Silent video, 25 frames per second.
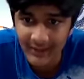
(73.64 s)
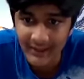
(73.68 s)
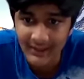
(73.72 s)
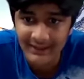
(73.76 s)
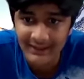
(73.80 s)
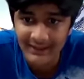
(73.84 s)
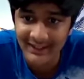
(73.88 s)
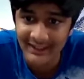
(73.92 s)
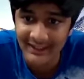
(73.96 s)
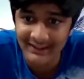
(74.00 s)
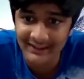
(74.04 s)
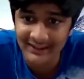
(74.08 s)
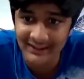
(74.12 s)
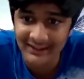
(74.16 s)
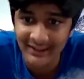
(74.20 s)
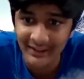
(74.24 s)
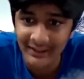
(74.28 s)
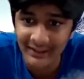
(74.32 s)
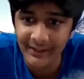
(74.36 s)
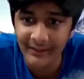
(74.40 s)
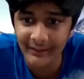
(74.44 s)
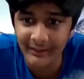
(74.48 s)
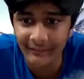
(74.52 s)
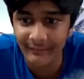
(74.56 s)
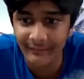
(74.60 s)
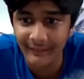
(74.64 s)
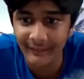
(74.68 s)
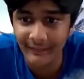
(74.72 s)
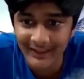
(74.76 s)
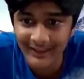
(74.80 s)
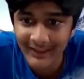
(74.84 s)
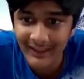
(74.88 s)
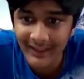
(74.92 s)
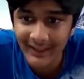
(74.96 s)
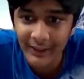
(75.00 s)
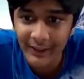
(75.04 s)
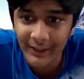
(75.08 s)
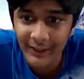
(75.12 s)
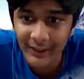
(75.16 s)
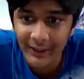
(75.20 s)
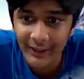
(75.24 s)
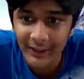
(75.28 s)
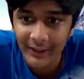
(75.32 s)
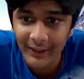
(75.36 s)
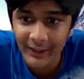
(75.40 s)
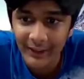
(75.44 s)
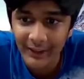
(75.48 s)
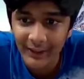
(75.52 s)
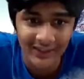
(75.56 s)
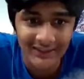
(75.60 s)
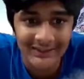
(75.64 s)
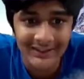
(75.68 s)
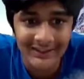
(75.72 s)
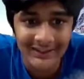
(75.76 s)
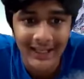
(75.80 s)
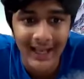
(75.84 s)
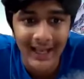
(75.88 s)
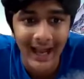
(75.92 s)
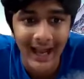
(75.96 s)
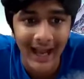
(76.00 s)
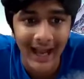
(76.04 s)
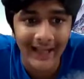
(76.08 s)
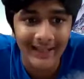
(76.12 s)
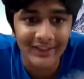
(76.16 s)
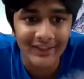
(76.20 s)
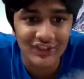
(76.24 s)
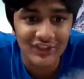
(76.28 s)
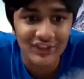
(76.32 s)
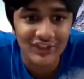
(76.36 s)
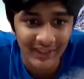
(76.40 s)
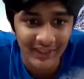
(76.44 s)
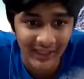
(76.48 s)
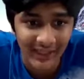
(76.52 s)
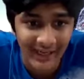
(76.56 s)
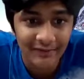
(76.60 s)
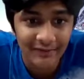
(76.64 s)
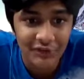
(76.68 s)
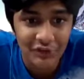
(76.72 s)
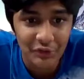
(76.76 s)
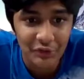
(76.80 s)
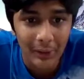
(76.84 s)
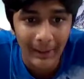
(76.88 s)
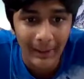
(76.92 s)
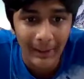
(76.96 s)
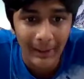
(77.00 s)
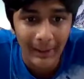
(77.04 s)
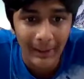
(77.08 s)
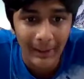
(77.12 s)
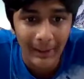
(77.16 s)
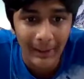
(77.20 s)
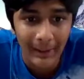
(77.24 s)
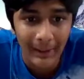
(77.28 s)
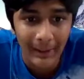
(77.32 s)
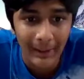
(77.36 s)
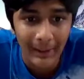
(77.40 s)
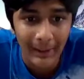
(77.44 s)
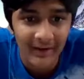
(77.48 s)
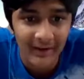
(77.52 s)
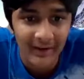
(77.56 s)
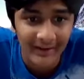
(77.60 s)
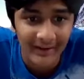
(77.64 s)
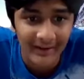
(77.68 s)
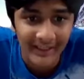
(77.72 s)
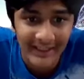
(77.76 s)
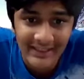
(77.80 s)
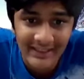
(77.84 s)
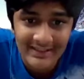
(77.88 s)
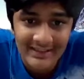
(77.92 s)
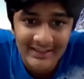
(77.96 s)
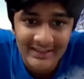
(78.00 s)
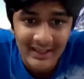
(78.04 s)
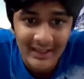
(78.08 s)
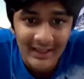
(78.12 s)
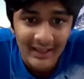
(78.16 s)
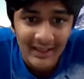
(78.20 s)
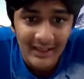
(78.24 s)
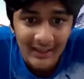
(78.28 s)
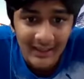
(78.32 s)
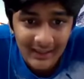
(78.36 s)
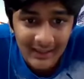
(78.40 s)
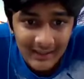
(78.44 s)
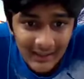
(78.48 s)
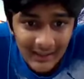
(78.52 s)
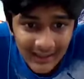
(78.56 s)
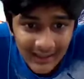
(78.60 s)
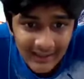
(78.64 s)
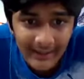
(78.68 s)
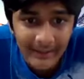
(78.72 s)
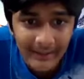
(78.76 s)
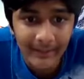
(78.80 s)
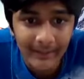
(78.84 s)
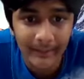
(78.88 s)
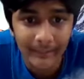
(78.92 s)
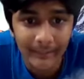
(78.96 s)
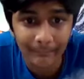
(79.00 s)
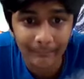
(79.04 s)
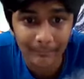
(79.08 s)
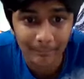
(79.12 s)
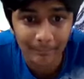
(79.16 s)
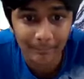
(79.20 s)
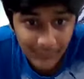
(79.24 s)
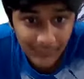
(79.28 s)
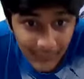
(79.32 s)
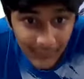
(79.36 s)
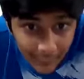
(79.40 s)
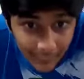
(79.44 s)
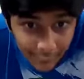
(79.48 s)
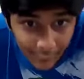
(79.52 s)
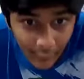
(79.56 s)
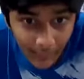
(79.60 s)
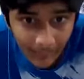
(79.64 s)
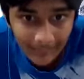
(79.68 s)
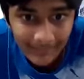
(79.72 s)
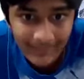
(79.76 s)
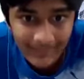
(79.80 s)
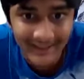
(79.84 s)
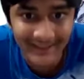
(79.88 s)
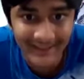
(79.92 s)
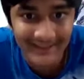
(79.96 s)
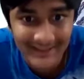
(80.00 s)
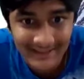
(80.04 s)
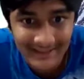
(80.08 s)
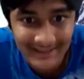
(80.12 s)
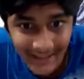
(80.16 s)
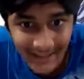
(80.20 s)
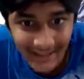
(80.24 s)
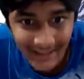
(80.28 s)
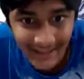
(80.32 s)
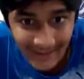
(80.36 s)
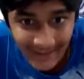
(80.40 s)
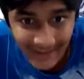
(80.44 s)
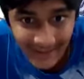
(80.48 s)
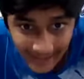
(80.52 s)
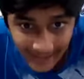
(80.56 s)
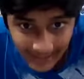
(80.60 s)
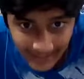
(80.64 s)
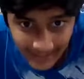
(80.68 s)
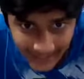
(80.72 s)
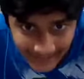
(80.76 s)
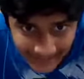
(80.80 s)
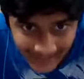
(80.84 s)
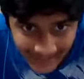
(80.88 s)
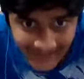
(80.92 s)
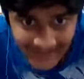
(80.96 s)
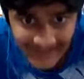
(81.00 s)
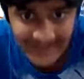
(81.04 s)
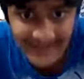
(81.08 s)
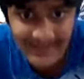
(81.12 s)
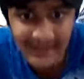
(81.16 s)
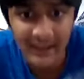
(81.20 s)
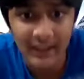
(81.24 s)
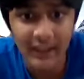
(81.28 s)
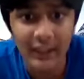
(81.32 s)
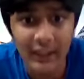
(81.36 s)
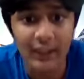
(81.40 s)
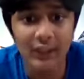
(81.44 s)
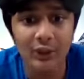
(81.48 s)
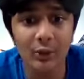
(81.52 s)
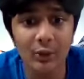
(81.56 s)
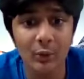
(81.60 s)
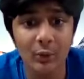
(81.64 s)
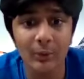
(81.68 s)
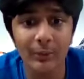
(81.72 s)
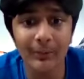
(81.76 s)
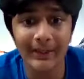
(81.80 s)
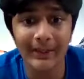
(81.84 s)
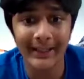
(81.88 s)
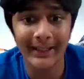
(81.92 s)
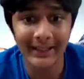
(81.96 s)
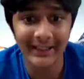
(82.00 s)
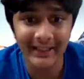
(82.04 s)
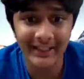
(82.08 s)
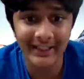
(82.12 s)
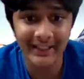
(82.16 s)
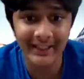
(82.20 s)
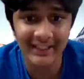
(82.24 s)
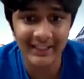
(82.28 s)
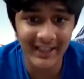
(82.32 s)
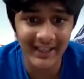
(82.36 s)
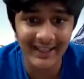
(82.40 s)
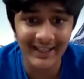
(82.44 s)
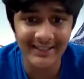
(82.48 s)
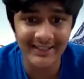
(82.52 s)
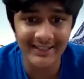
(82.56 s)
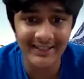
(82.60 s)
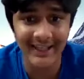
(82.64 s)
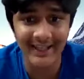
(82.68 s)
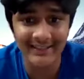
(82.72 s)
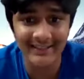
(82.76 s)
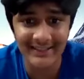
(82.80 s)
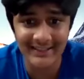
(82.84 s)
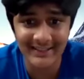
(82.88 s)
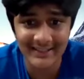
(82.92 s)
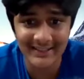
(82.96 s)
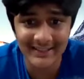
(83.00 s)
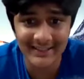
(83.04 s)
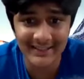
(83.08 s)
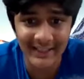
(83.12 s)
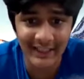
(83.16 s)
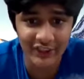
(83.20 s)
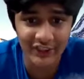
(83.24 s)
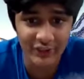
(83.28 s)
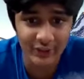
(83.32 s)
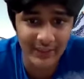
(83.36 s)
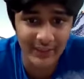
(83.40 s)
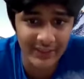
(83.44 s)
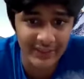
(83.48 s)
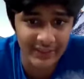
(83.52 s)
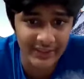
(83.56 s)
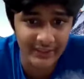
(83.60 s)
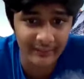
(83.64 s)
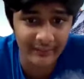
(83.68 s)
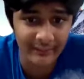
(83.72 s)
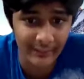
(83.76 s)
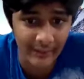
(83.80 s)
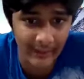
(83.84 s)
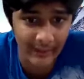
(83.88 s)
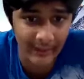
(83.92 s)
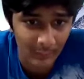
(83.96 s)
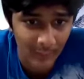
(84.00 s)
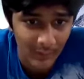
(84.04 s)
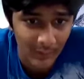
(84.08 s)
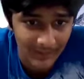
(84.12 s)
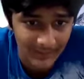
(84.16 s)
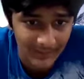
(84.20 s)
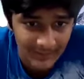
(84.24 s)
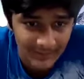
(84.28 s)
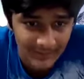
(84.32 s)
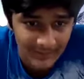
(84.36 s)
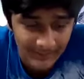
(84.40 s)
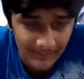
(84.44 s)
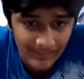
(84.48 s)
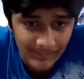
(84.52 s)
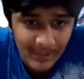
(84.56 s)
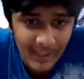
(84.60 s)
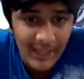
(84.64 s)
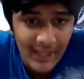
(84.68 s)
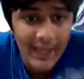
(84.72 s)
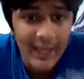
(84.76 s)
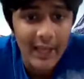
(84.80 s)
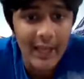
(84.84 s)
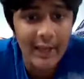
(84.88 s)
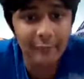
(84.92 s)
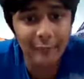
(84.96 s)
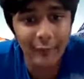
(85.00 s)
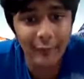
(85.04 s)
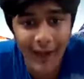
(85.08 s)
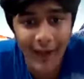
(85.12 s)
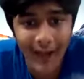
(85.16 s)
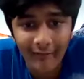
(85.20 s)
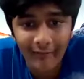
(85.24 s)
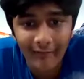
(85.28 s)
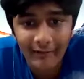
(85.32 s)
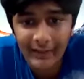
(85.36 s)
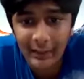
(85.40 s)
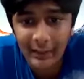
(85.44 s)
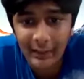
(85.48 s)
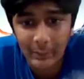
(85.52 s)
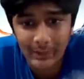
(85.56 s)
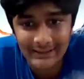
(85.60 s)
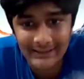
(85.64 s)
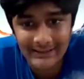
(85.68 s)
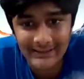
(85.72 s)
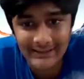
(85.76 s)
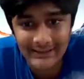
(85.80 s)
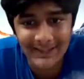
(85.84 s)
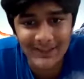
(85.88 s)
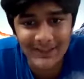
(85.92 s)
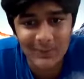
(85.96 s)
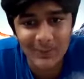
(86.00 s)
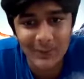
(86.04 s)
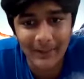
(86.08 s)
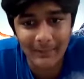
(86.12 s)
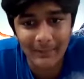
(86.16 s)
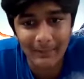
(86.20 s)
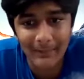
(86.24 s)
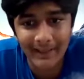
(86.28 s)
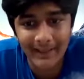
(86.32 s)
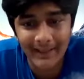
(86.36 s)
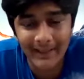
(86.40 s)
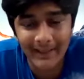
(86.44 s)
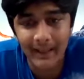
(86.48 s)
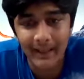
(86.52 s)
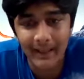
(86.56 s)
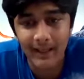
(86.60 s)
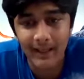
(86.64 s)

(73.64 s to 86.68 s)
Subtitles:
Sanskrit, Veda, and Upanishads, and strives to apply her learnings gleaned from these texts to indigenize existing education frameworks. If you have any questions, we'll be